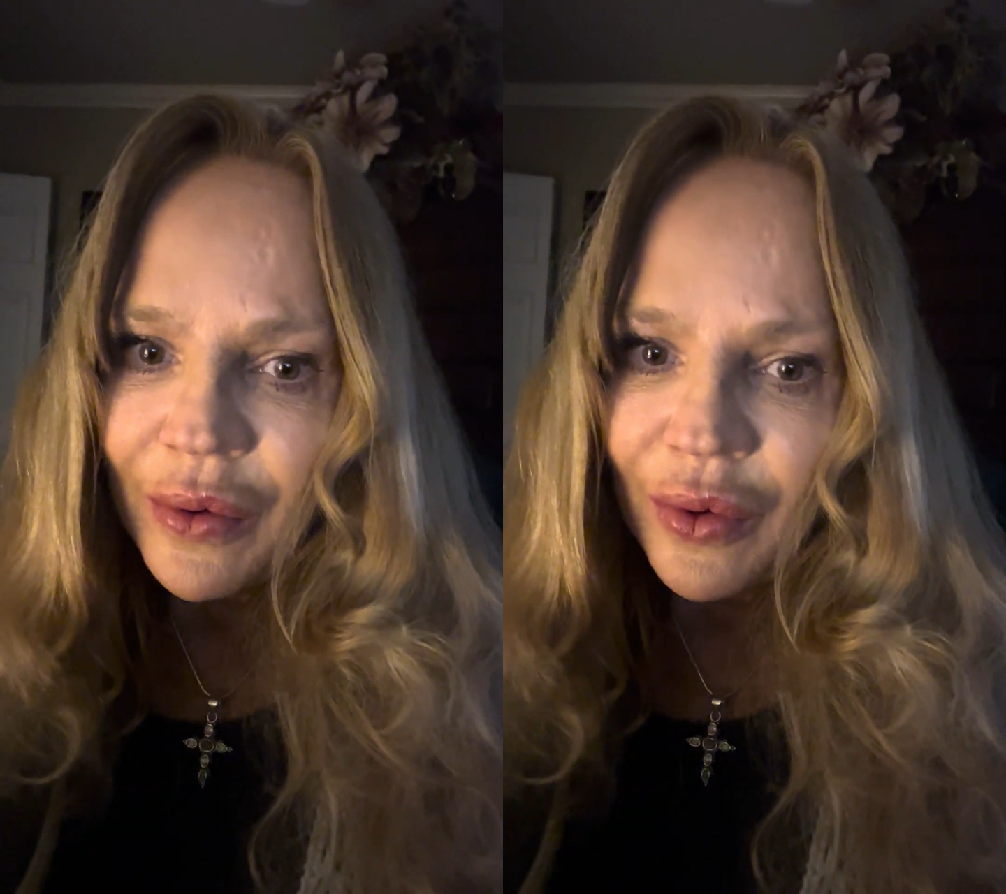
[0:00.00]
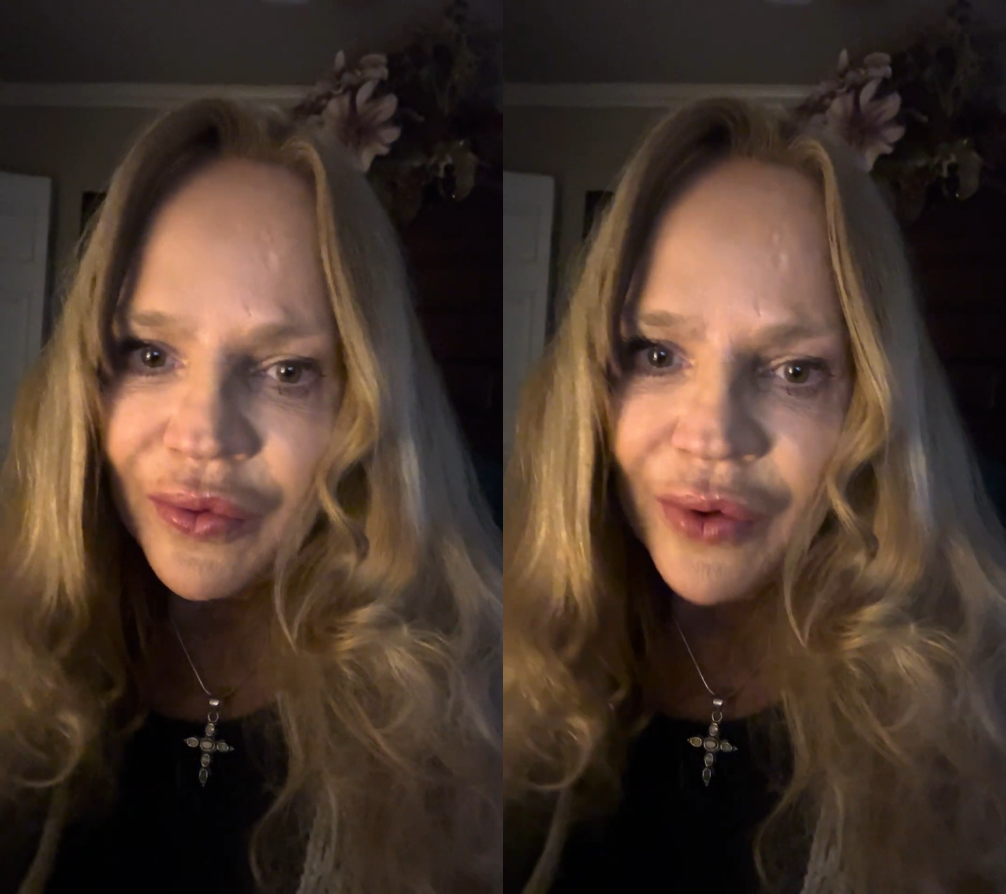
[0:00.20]

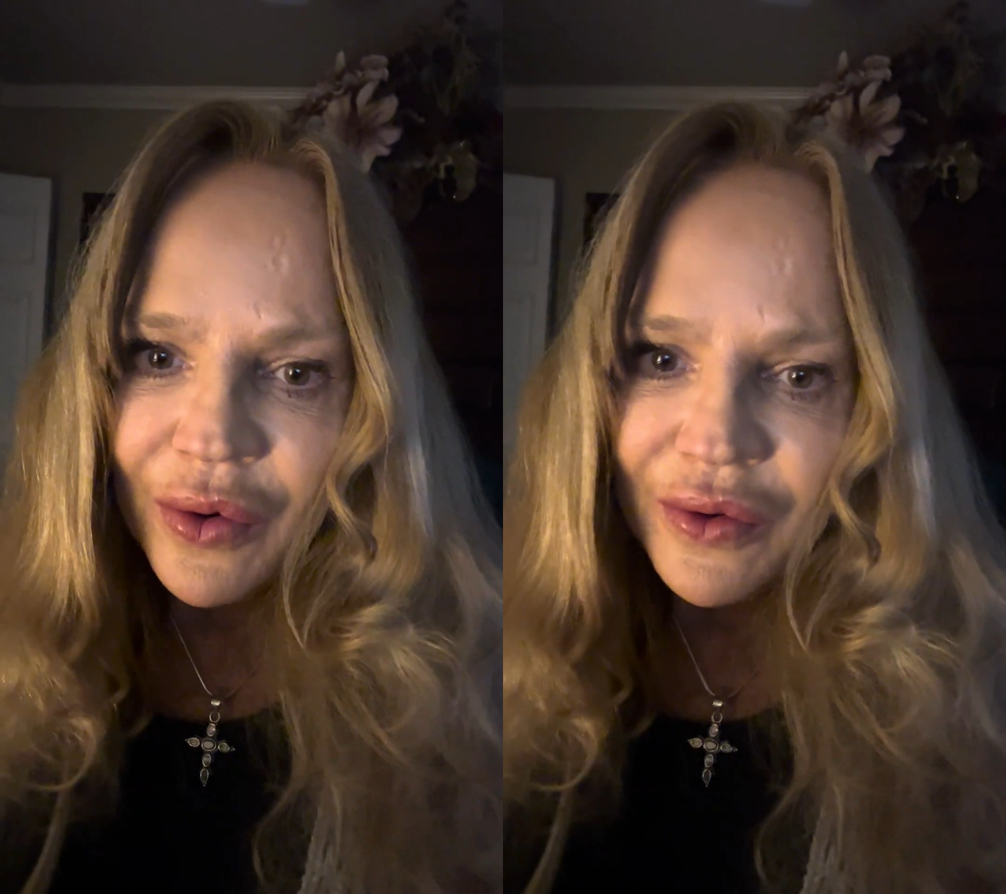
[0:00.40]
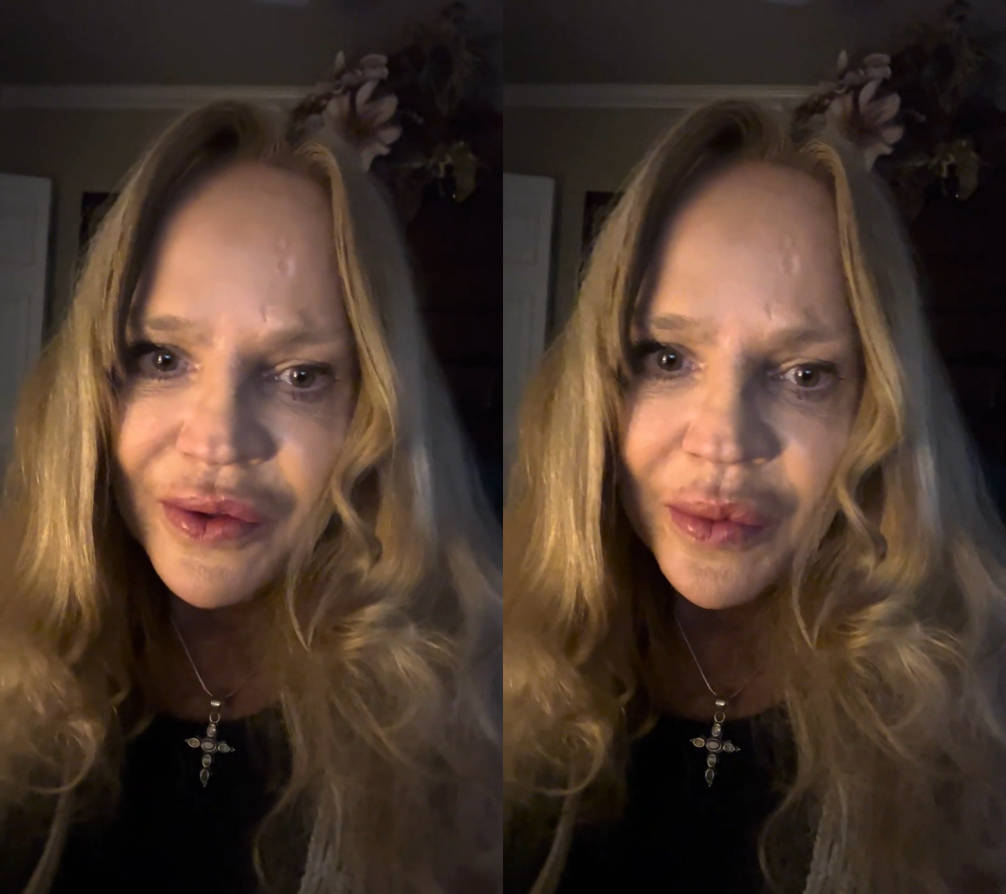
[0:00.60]
old
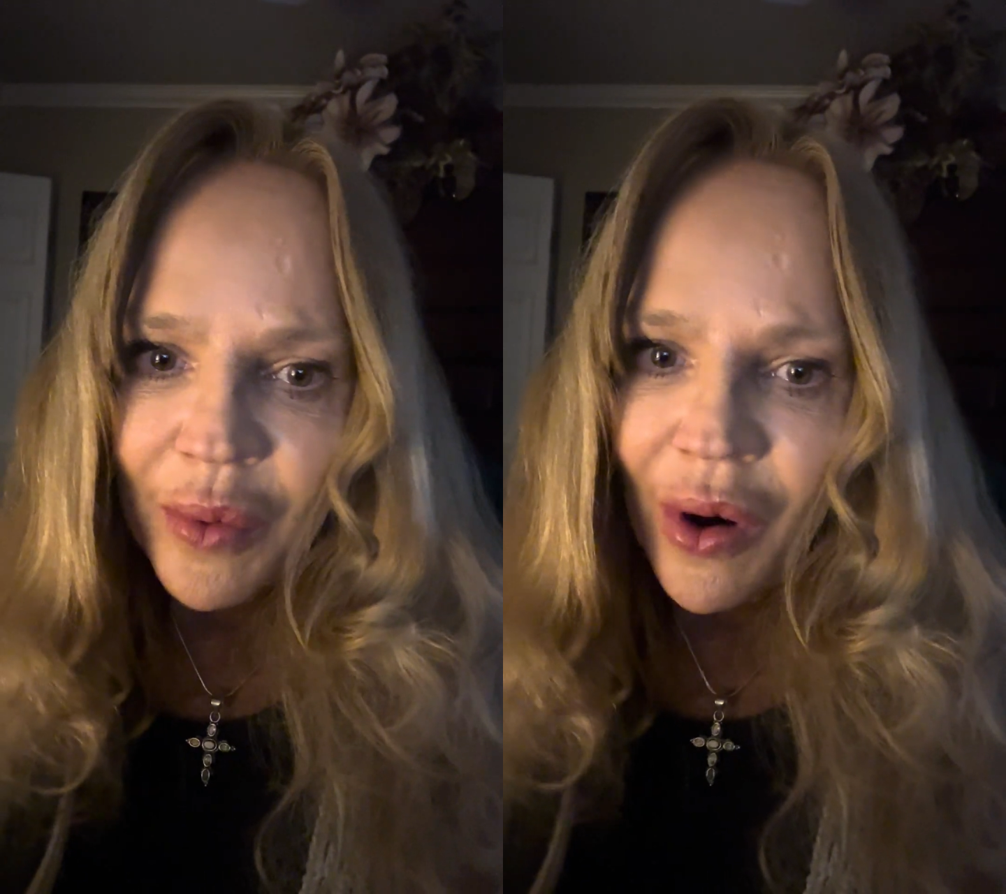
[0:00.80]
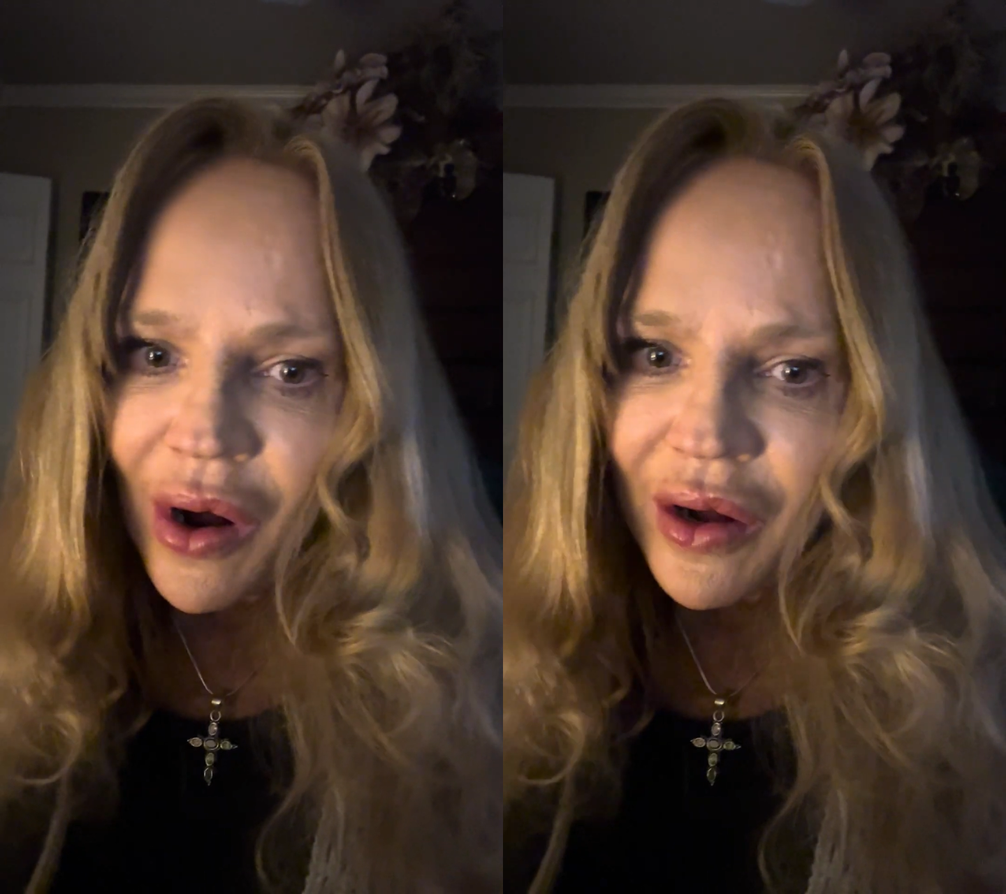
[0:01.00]
folks that
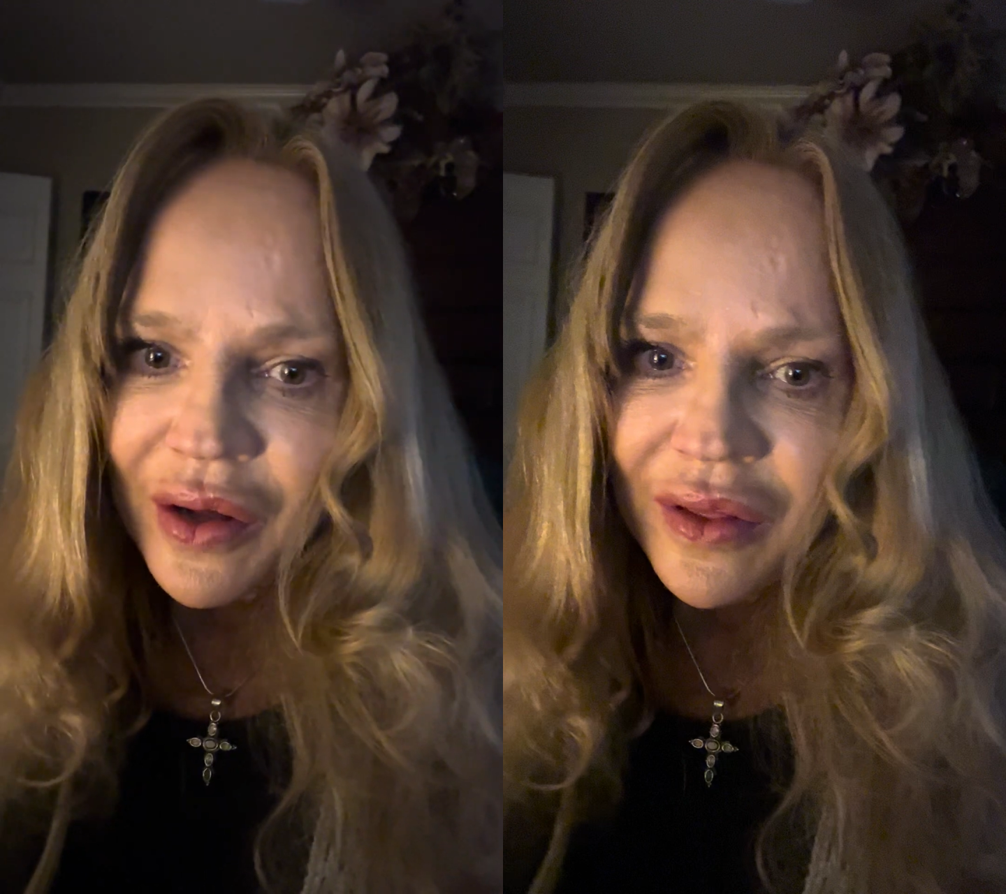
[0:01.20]
walk